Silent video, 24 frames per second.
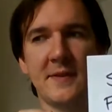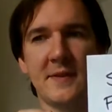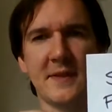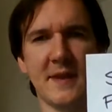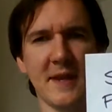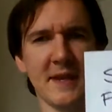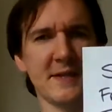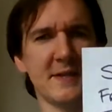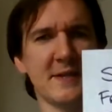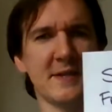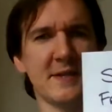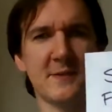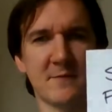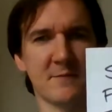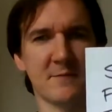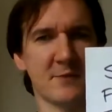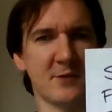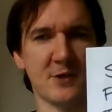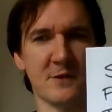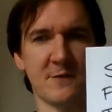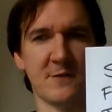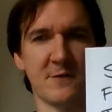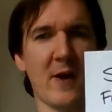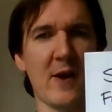this is
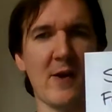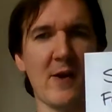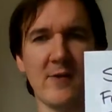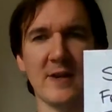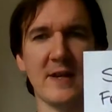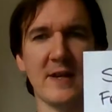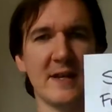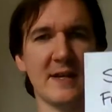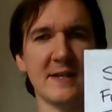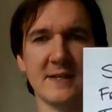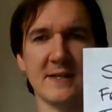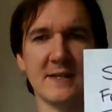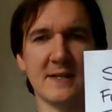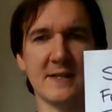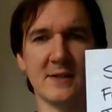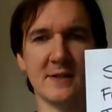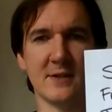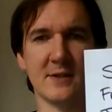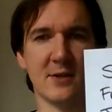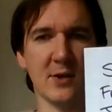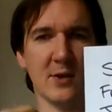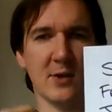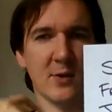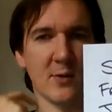just very easy to
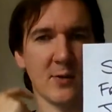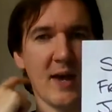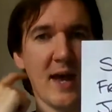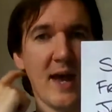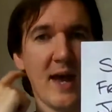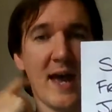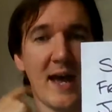do.